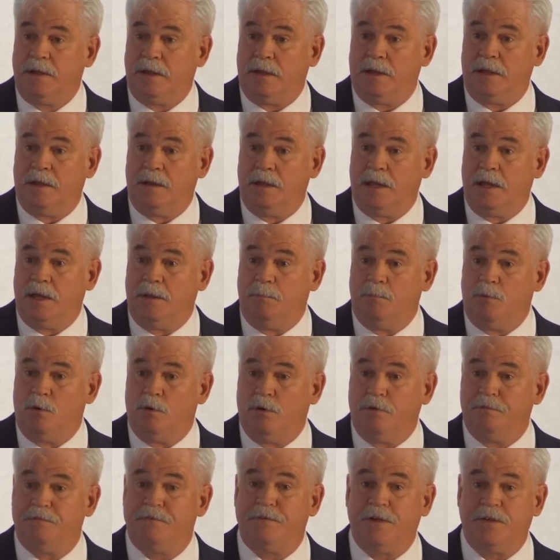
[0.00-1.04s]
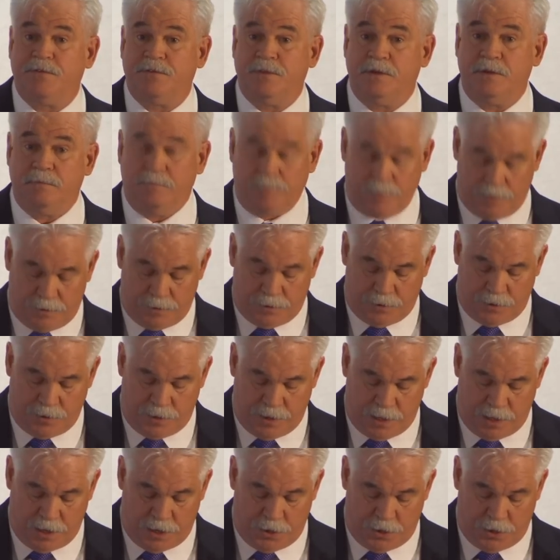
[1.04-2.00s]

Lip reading: and more efficient to the